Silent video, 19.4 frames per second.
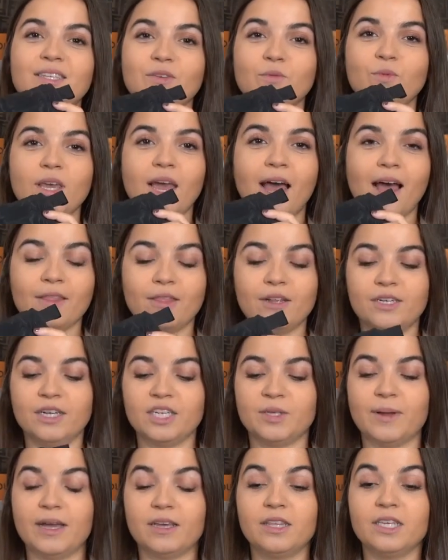We had the
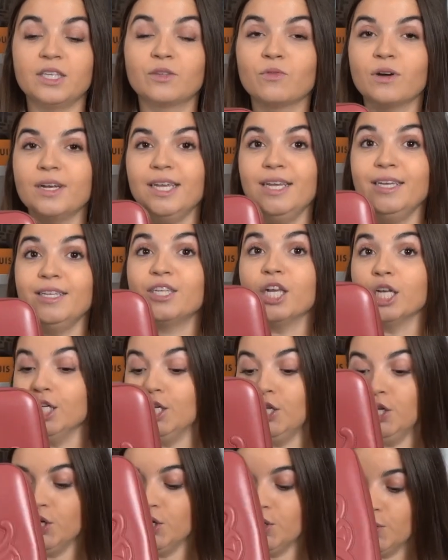dust bag. This one is
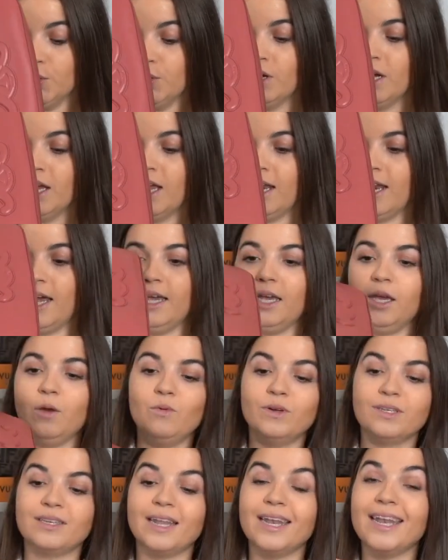new, like it
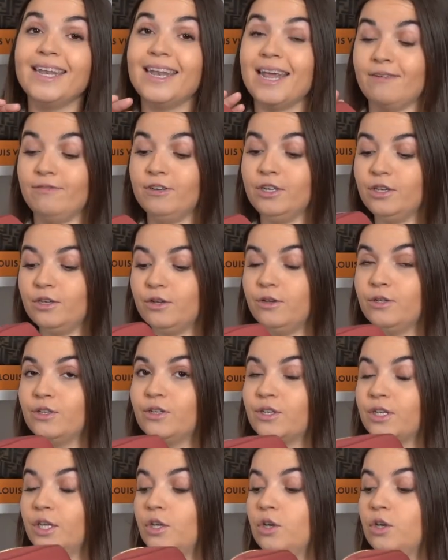was never used.